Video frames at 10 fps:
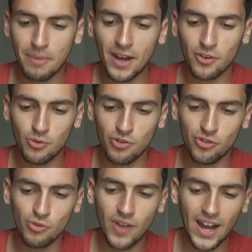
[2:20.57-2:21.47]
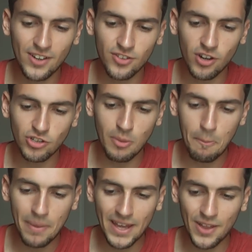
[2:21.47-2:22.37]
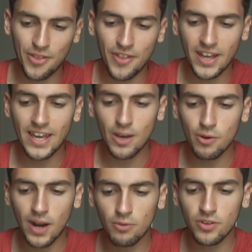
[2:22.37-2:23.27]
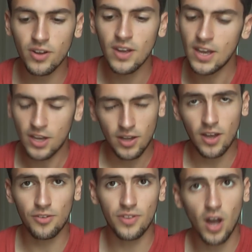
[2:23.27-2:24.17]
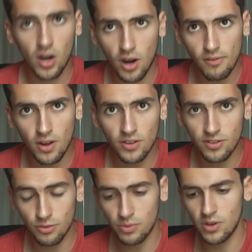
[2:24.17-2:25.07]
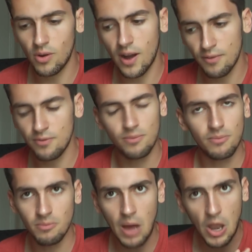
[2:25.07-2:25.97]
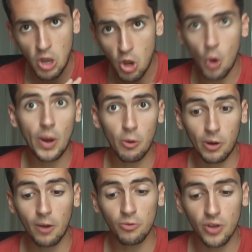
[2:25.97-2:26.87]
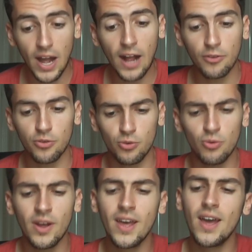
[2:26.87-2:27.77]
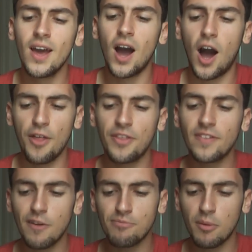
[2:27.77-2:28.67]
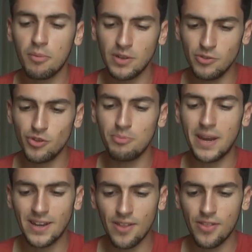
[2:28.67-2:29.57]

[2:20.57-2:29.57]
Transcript: back to a shoe that had such a big, thick heel counter, as the Archive Lights, as we know, have no heel counter at all. I think they've probably just made it